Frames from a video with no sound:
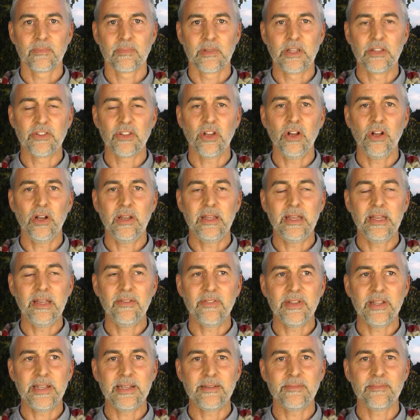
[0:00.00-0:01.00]
It's early
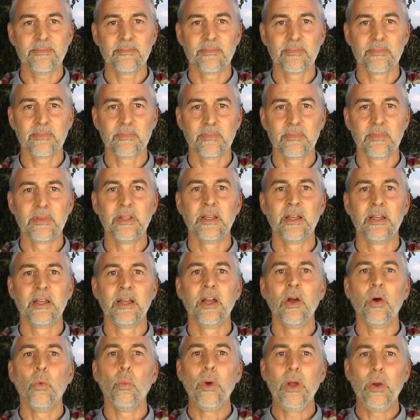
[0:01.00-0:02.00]
evening.
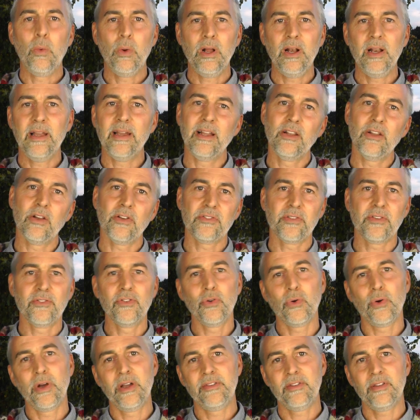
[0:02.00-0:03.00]
We will hear lots of
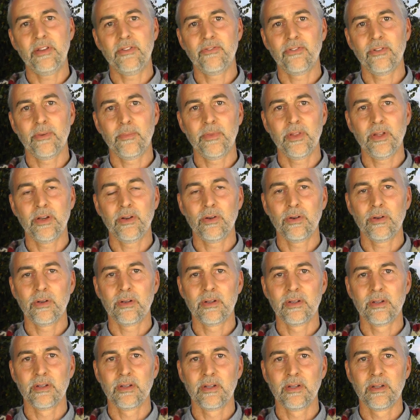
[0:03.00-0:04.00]
noises from the
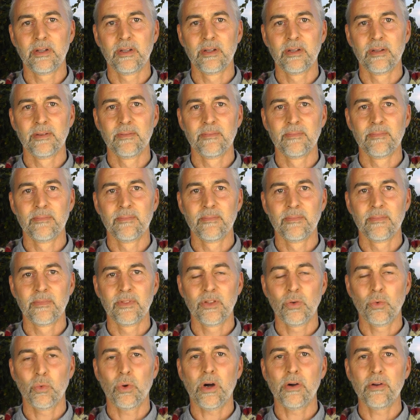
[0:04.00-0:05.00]

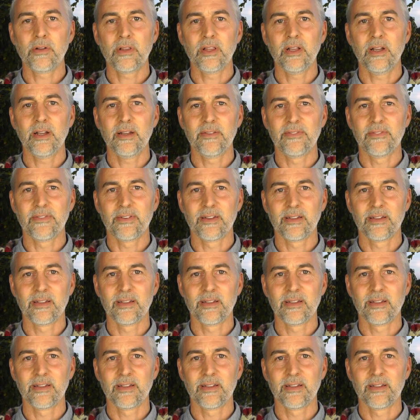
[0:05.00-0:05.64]
wildlife,